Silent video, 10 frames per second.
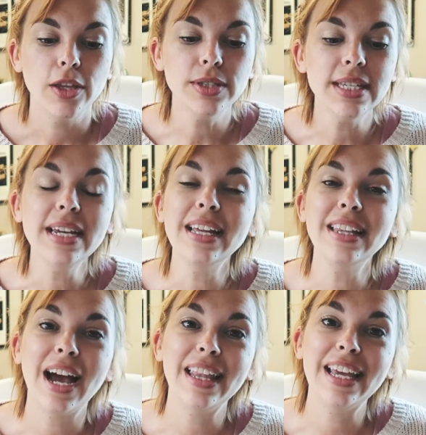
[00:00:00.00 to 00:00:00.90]
You'll see
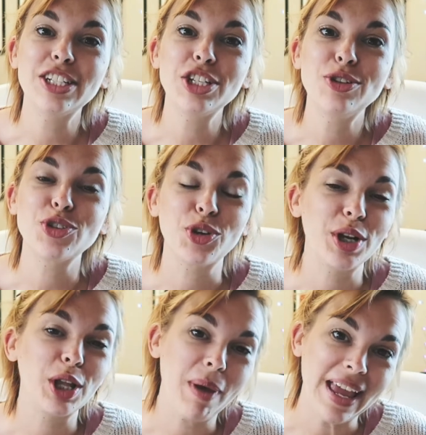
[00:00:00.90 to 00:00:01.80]
I like to use
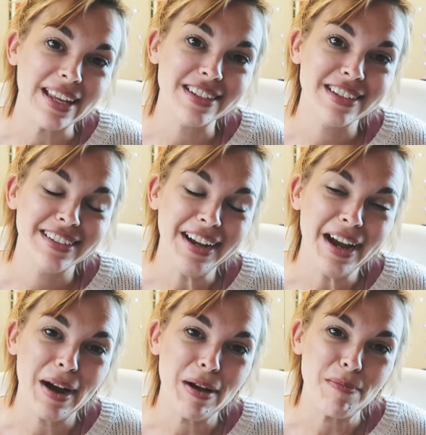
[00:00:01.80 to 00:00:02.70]
acrylic paint,
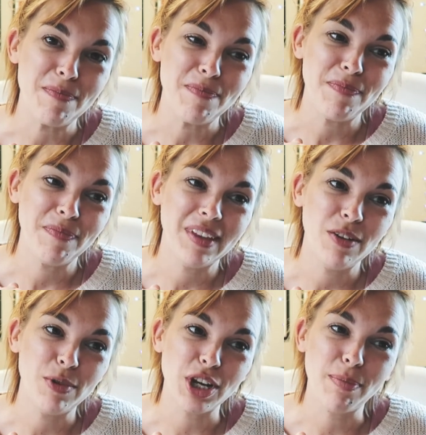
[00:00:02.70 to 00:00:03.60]

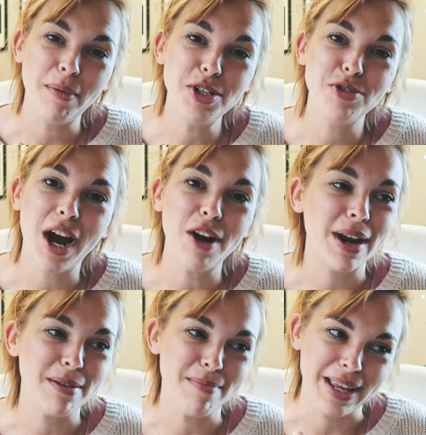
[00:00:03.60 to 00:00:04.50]
which I probably do not
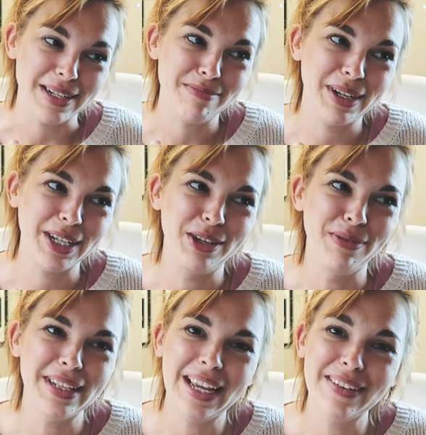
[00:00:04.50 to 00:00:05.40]
recommend because you
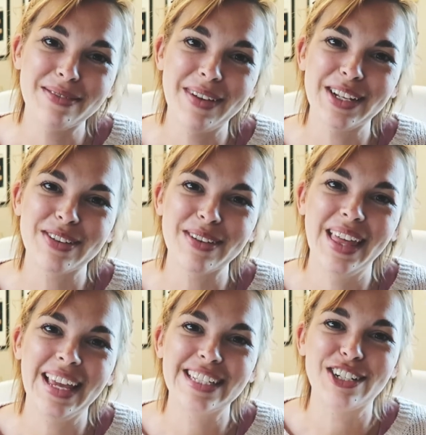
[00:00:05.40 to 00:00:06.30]
really have to make sure
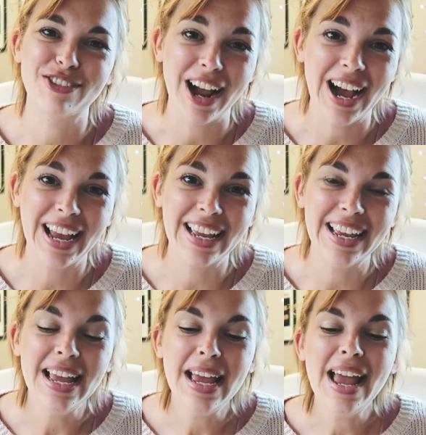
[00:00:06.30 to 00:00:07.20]
things dry,
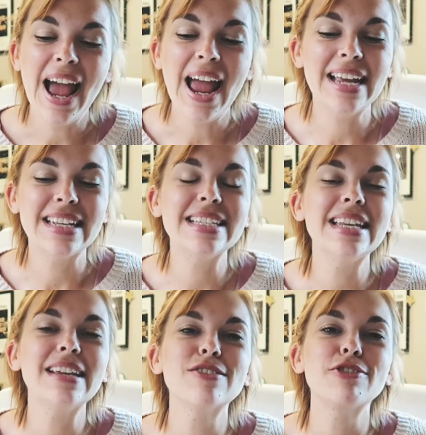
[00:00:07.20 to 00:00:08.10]
and these
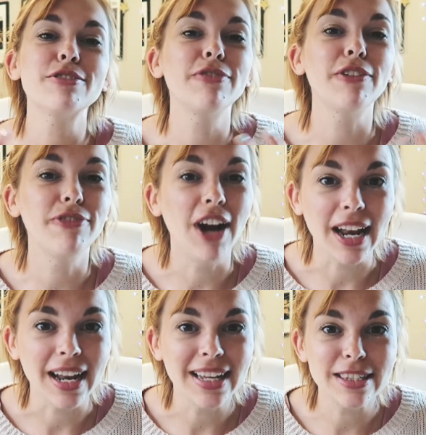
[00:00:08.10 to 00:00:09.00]
nails are just for
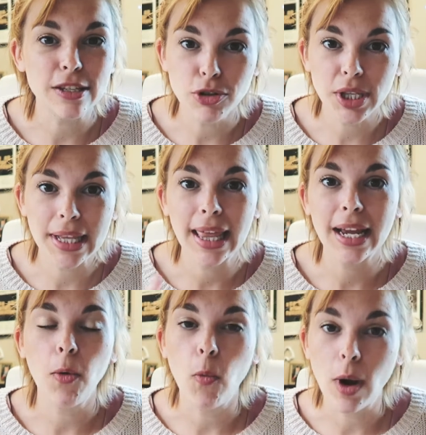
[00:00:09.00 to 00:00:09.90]
fun. It's usually like
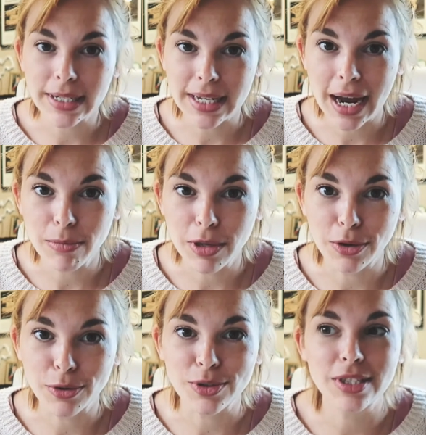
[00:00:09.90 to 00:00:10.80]
a one-time
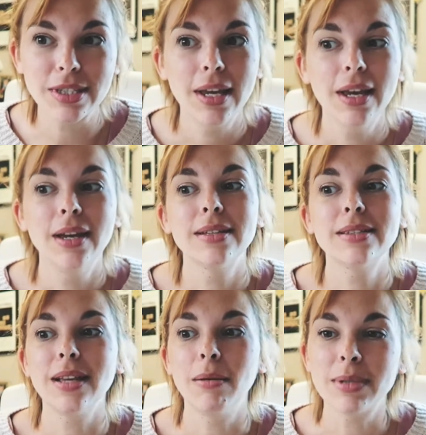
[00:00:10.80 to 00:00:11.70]
use.
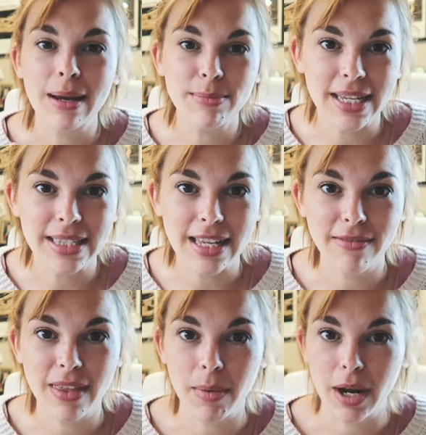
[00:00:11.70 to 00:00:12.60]
Sometimes I
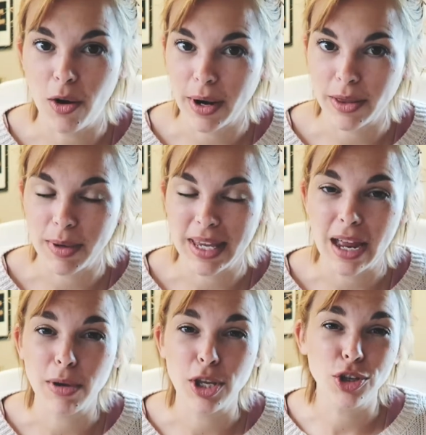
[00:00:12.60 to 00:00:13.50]
save them and I'll wear them
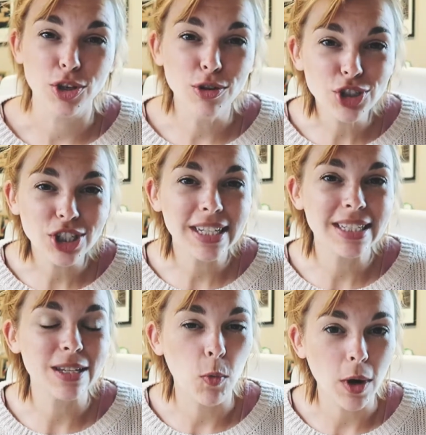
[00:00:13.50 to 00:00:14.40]
again, but usually
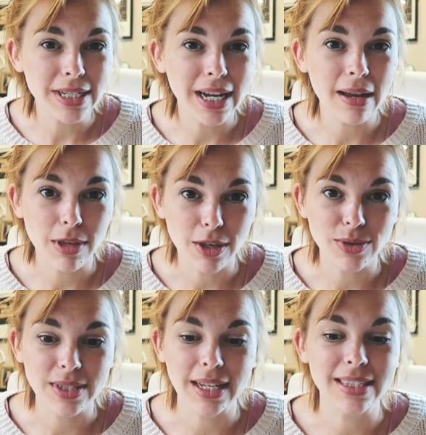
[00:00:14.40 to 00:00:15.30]
it's a one-time
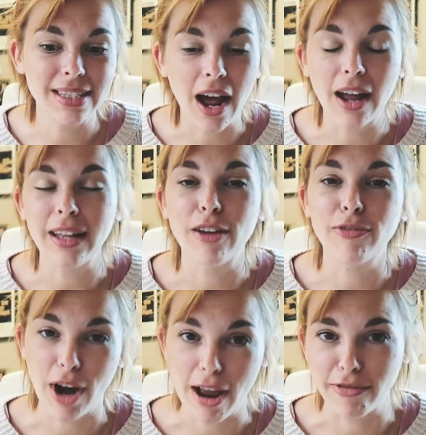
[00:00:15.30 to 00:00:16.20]
use. It's not like
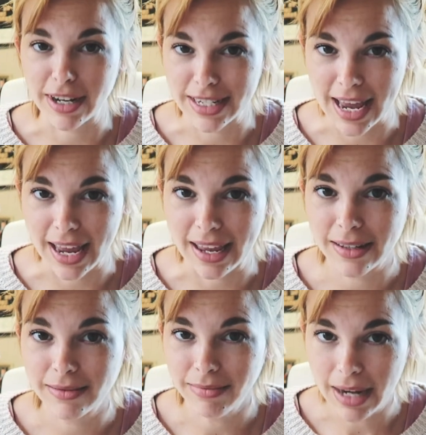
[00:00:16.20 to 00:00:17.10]
for everyday
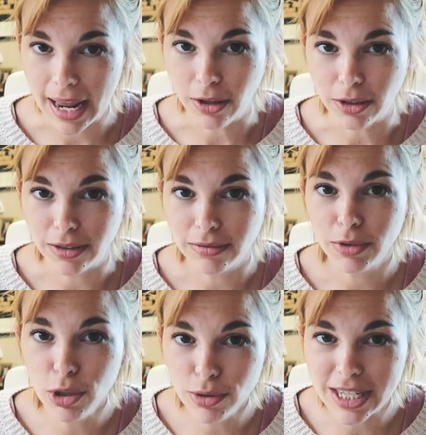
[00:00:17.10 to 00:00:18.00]
nail
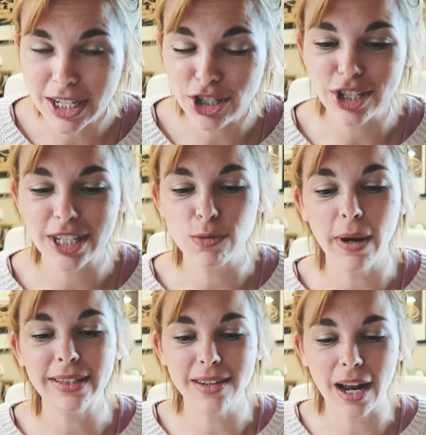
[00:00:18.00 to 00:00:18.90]
usage. That's
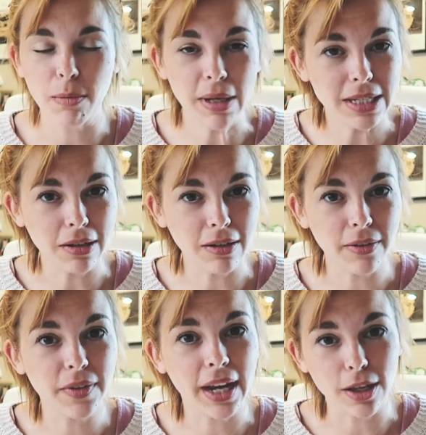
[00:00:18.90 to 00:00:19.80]
why it's not a big deal
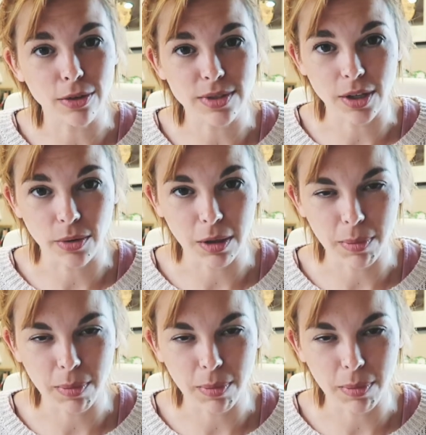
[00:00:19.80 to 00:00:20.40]
that I use acrylic